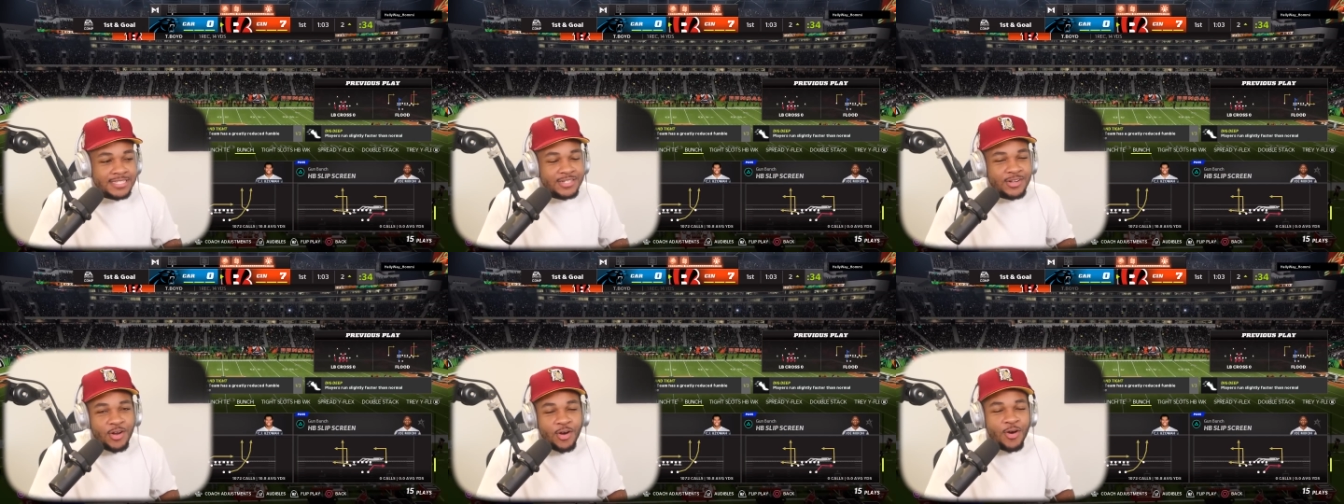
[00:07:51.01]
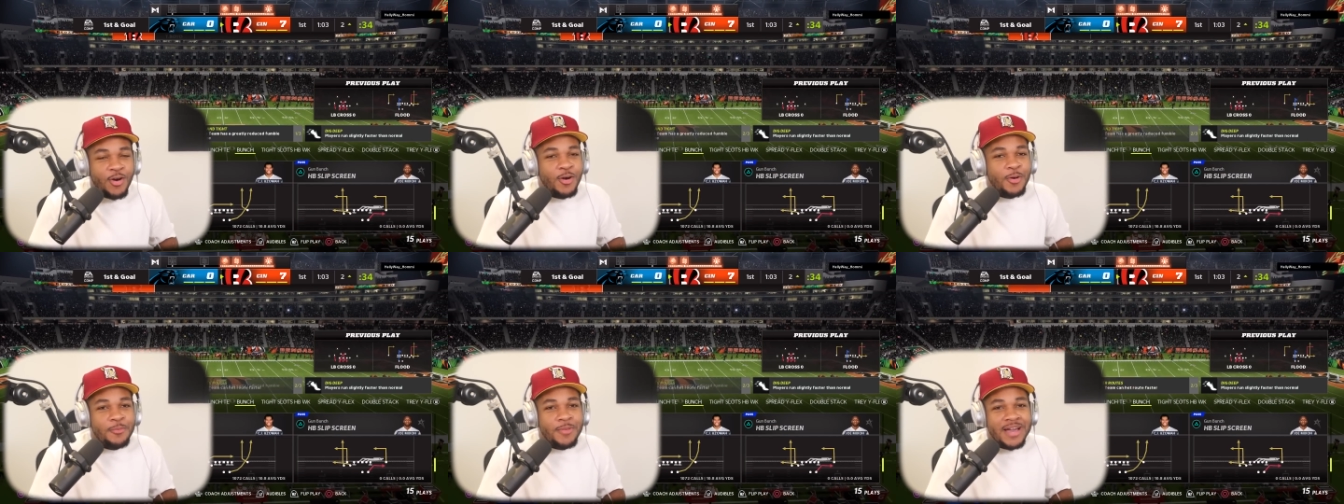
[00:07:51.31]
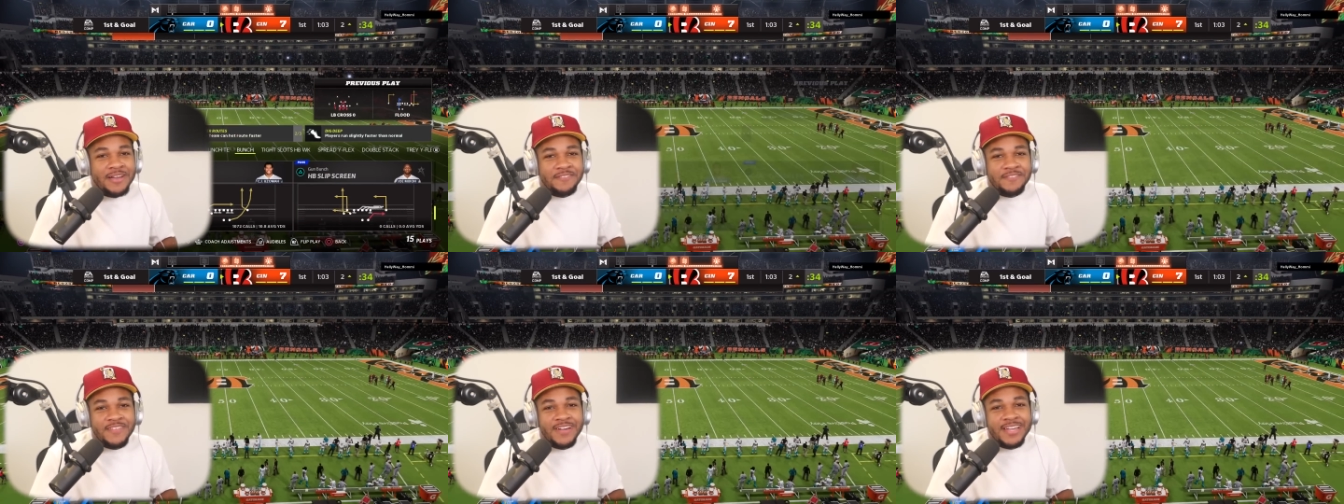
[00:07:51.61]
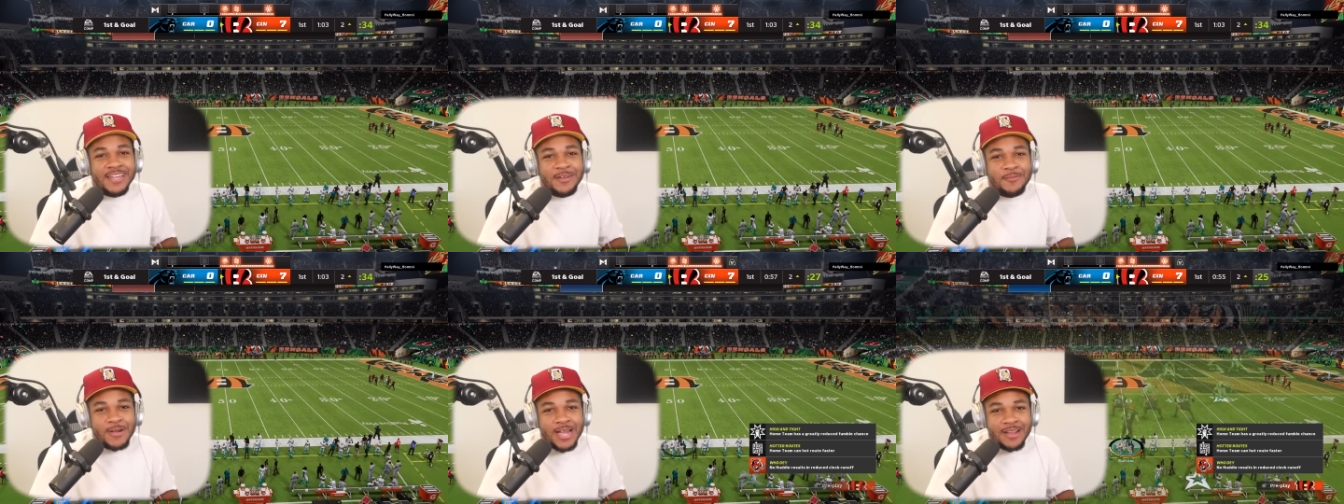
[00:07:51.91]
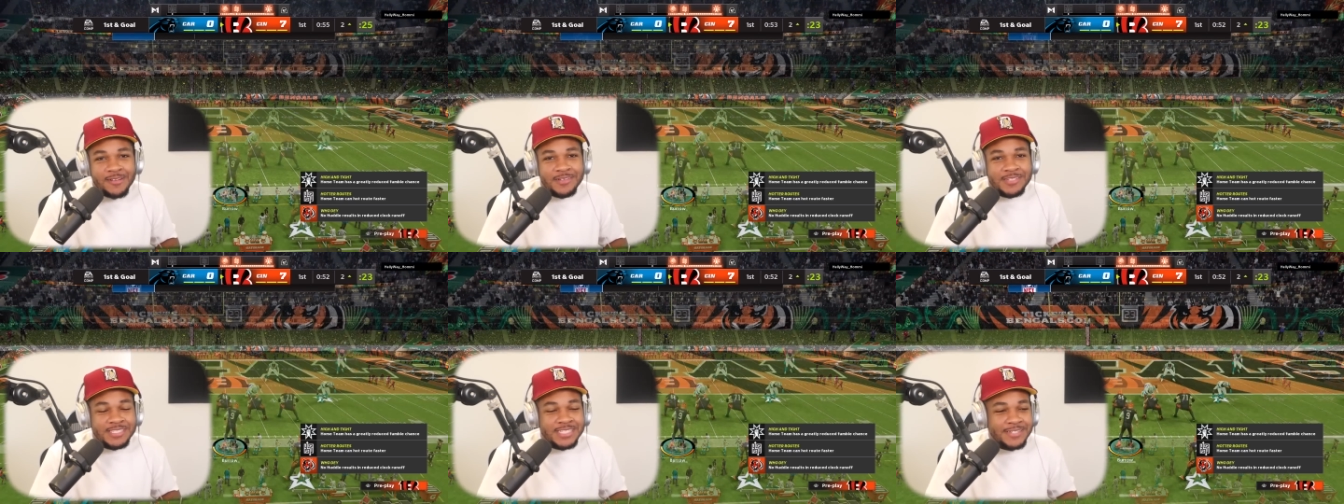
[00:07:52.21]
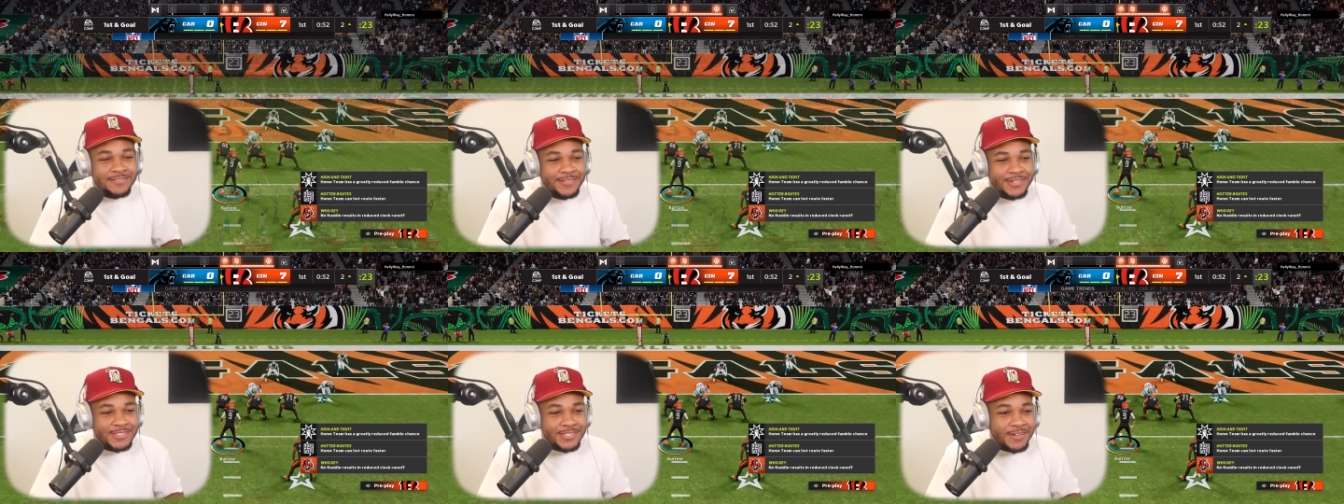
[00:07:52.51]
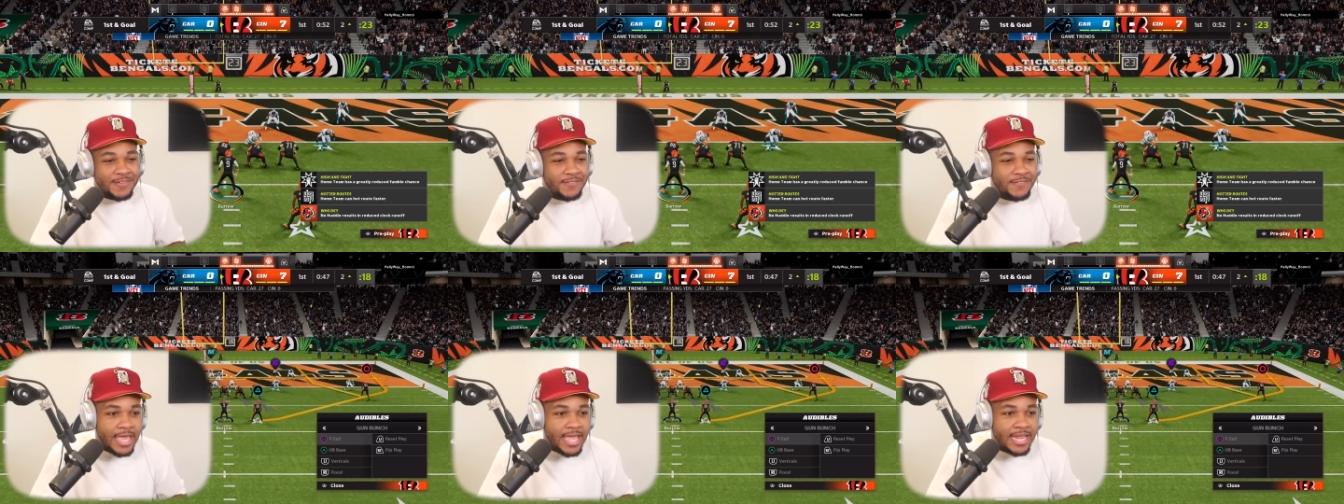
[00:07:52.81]
and all my fucking wide receivers
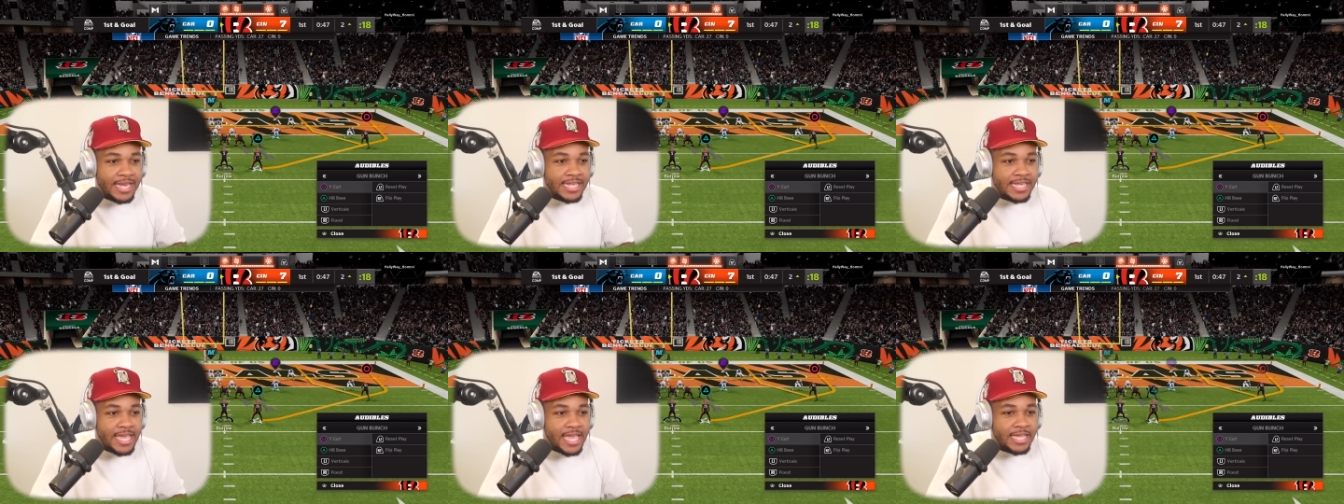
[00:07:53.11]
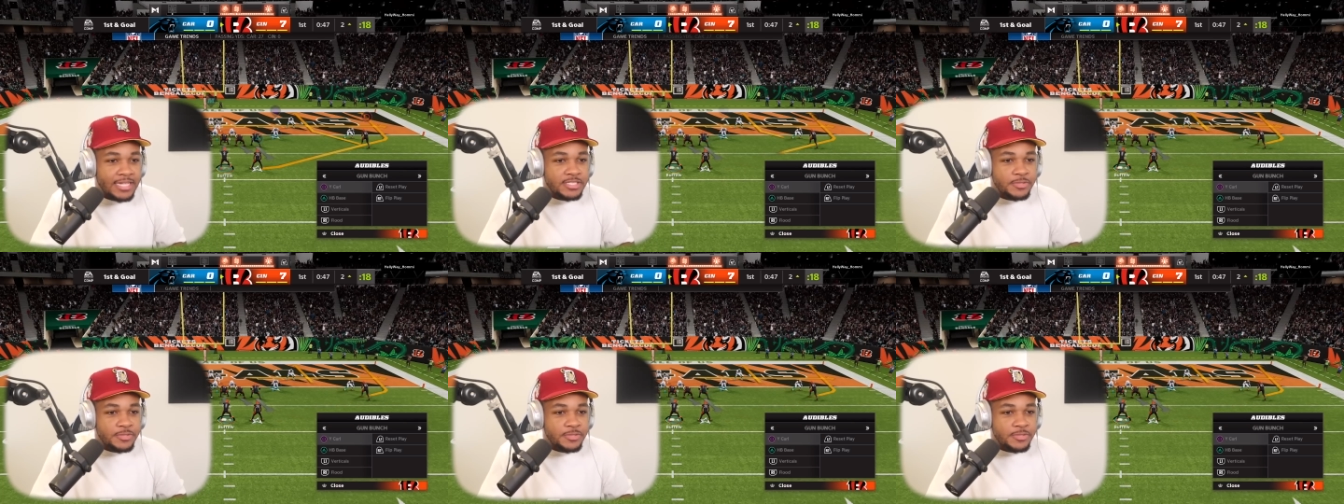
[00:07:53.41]
are 88